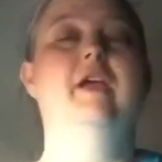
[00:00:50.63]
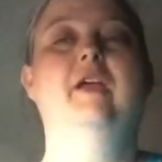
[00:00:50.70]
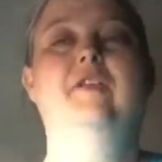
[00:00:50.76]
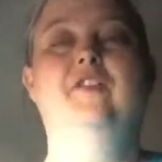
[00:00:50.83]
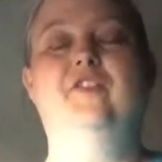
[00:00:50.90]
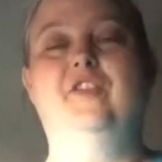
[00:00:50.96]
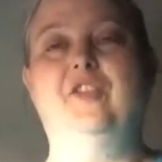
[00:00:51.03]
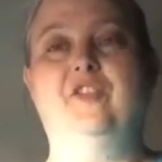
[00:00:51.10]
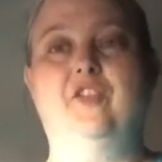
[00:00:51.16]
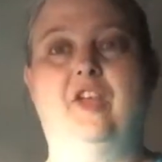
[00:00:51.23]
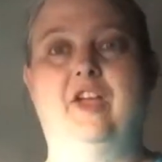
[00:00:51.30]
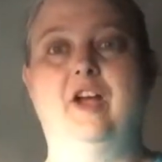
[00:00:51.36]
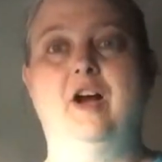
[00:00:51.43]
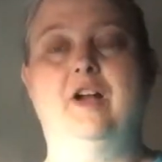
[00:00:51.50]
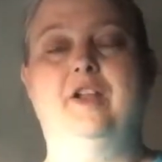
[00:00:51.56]
since I
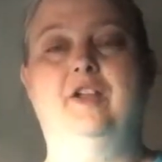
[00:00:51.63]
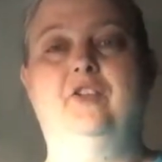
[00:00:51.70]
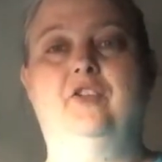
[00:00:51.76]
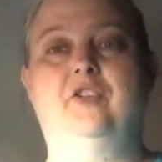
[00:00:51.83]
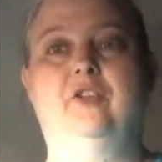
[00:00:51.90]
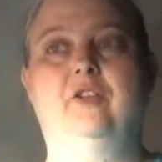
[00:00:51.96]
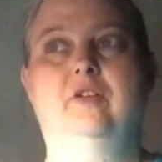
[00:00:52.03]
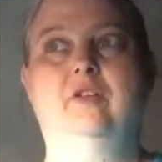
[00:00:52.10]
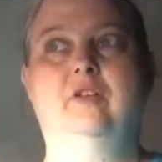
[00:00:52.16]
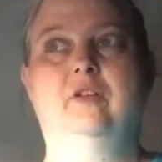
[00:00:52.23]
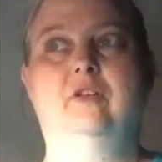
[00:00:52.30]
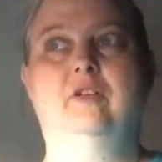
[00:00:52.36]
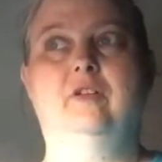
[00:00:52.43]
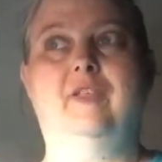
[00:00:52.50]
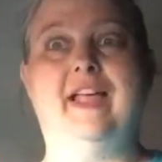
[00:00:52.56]
got it
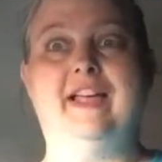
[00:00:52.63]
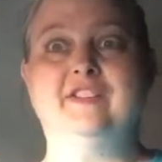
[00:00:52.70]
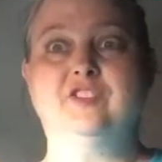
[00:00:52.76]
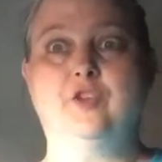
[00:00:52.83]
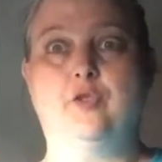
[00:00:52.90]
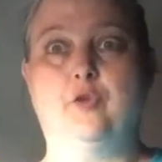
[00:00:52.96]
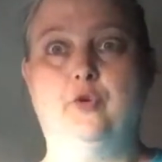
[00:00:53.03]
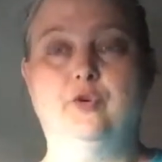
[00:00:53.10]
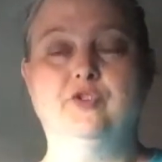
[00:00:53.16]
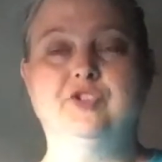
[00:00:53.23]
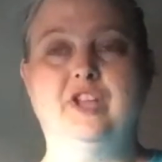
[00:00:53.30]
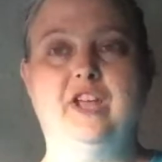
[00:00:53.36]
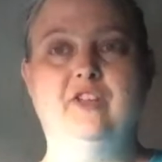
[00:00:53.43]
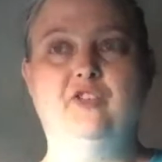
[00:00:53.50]
last Thursday.